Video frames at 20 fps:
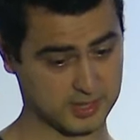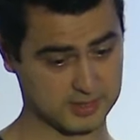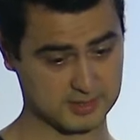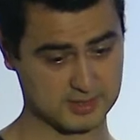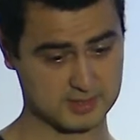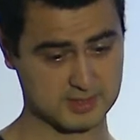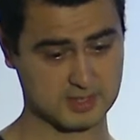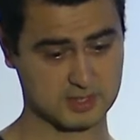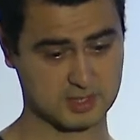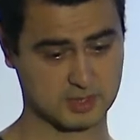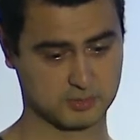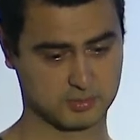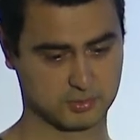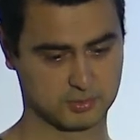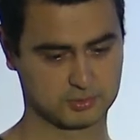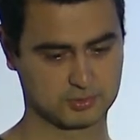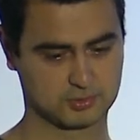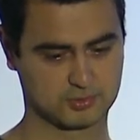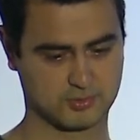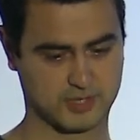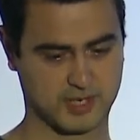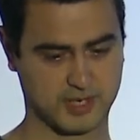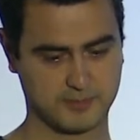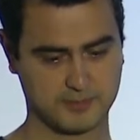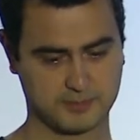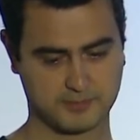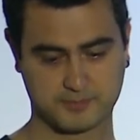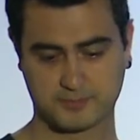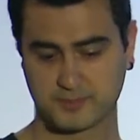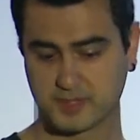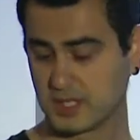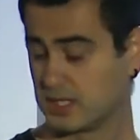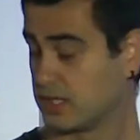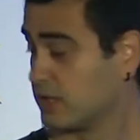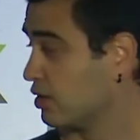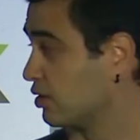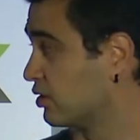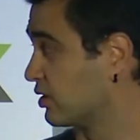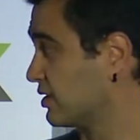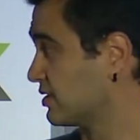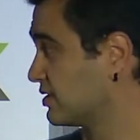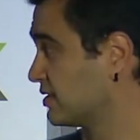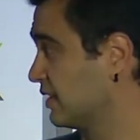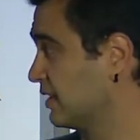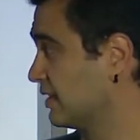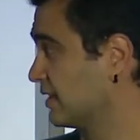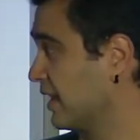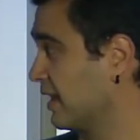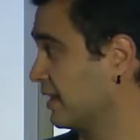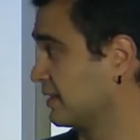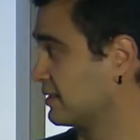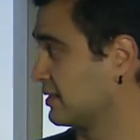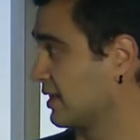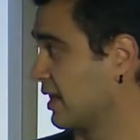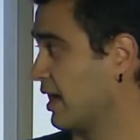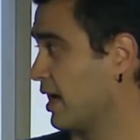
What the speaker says: this is the bootstrap. You can see that